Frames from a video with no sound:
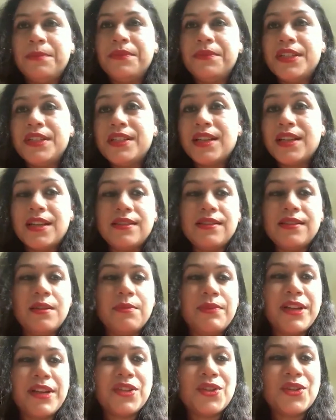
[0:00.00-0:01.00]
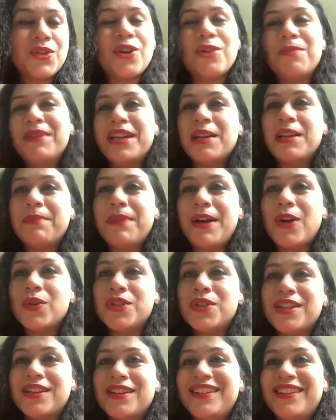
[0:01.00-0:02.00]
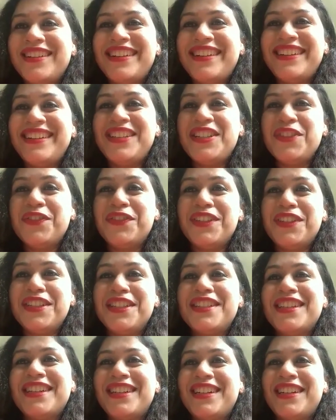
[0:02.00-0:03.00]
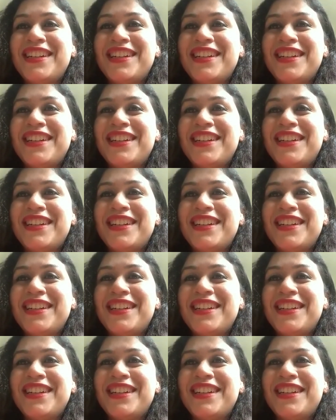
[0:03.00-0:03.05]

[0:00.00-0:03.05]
discussing, brainstorming about the different